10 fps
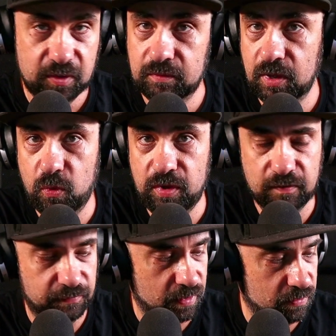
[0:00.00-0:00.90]
with the
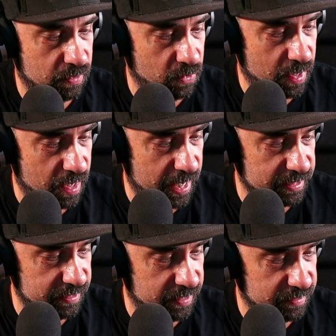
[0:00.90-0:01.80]
flow, go
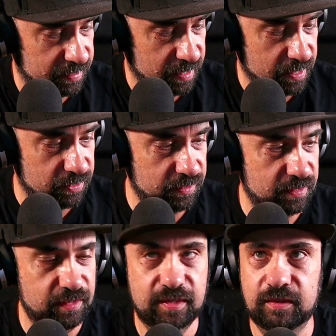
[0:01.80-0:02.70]
as it is. So
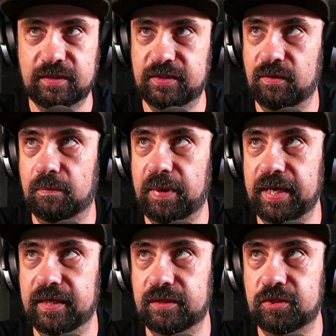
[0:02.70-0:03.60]
this is the general
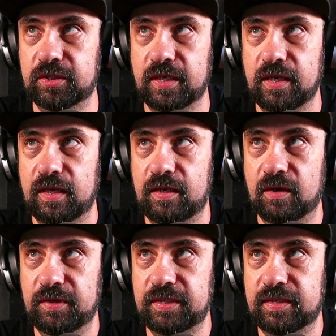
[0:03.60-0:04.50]
package. Here is